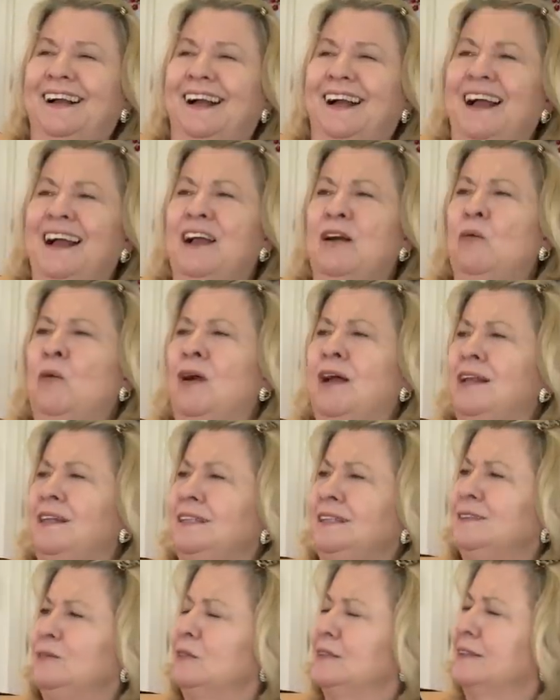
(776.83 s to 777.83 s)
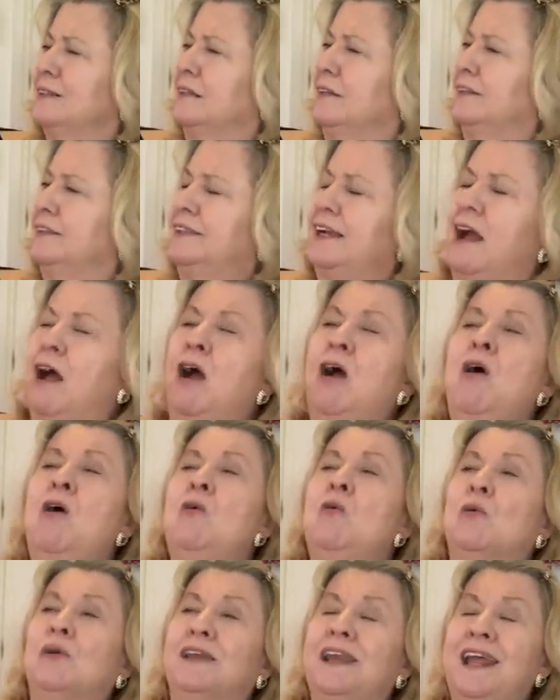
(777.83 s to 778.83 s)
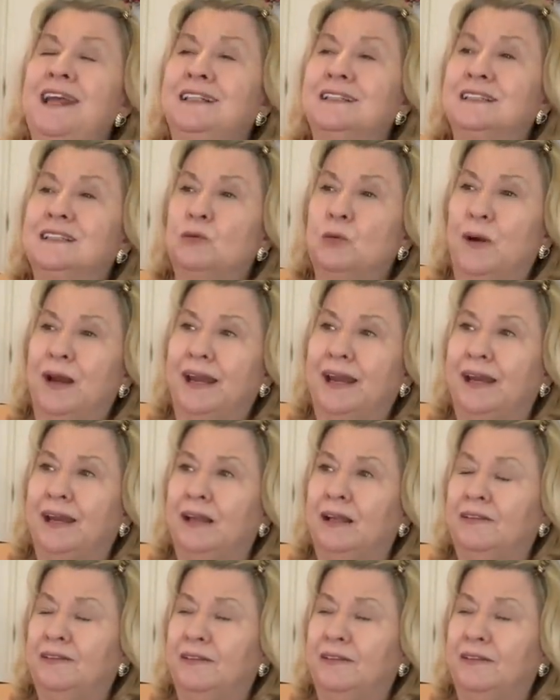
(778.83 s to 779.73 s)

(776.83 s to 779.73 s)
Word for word: Uh, what else was I going to? tell? Oh, next week.